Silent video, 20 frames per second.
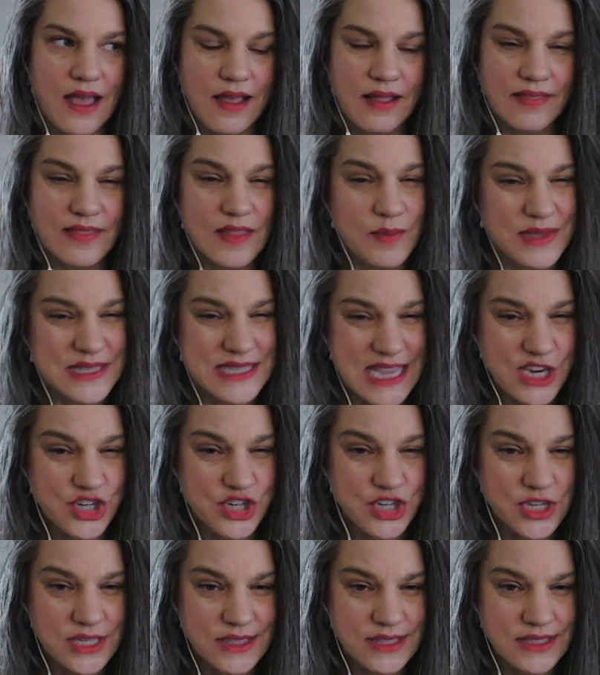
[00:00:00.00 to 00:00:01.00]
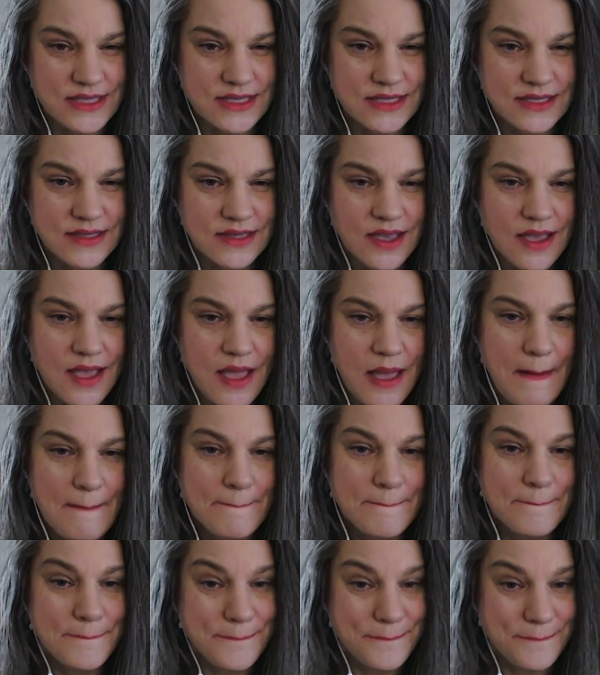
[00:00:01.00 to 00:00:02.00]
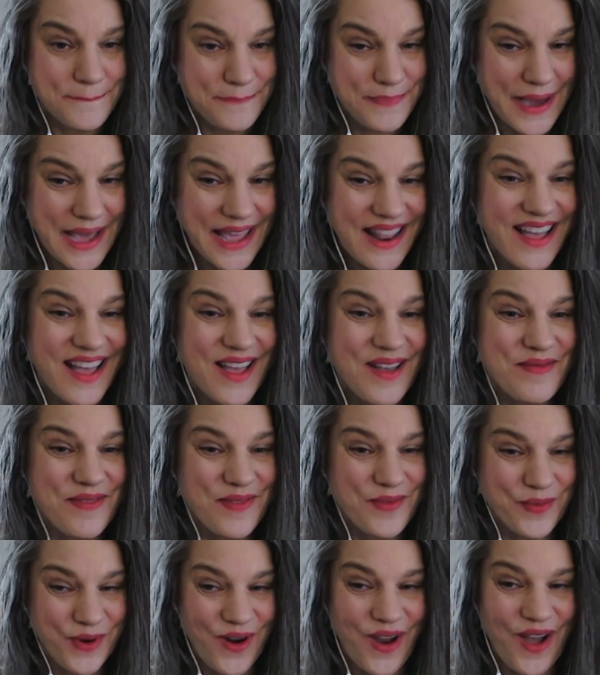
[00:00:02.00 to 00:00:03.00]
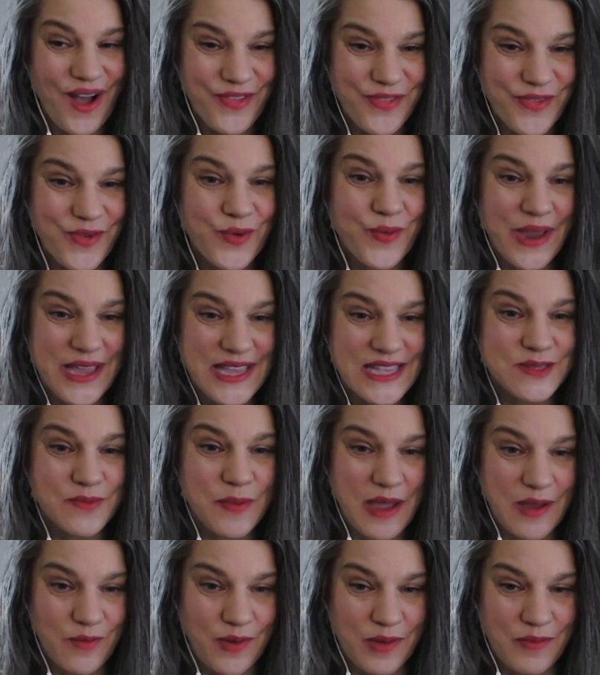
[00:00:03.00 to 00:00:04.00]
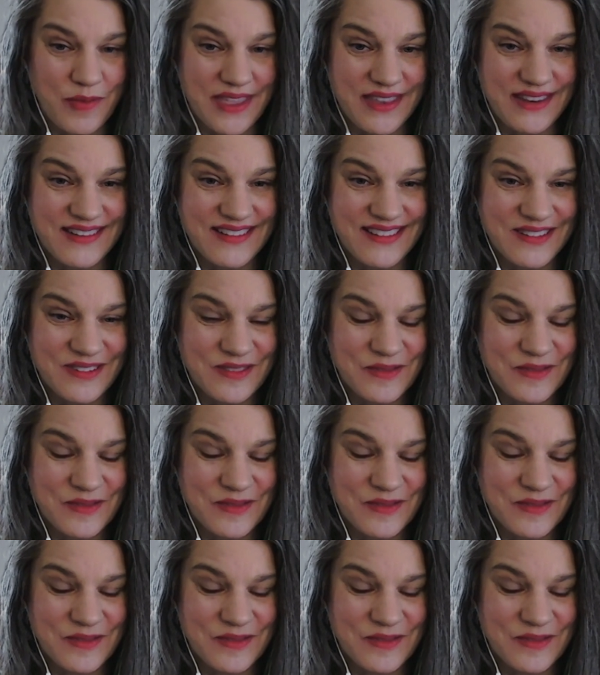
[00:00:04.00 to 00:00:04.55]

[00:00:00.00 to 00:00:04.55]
limitations. But we're also raised by women